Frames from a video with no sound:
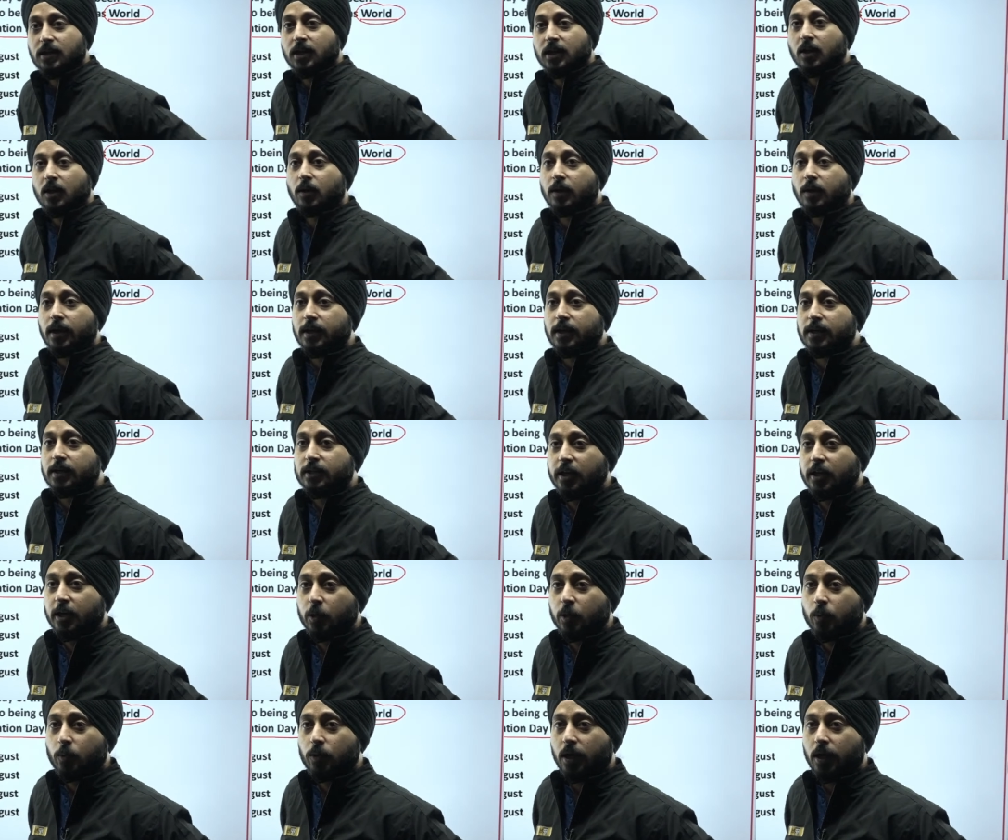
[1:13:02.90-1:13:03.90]
Okay.
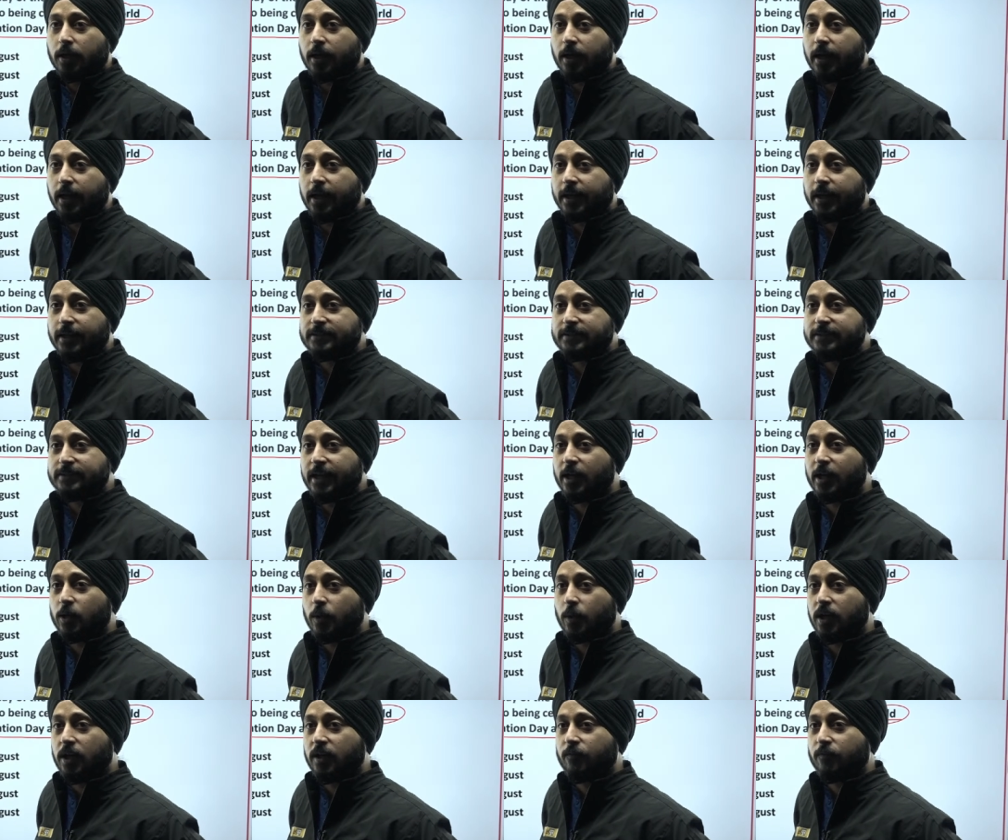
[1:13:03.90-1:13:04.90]
Kanak is saying
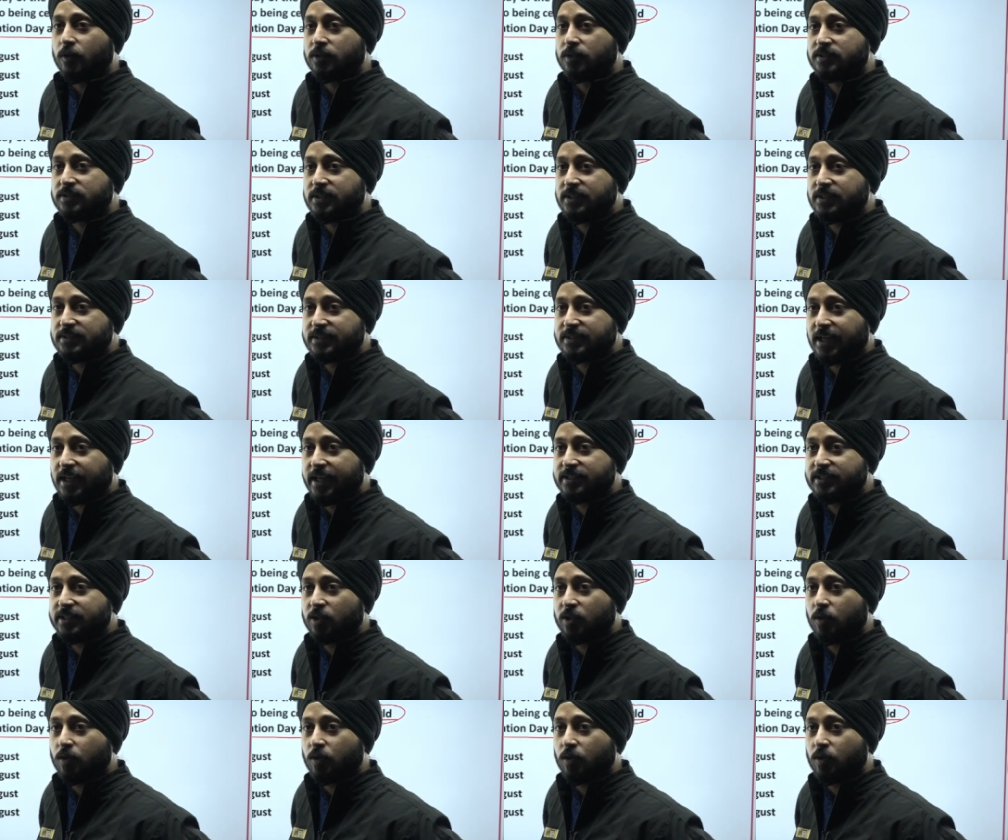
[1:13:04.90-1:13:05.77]
24C, Sai is saying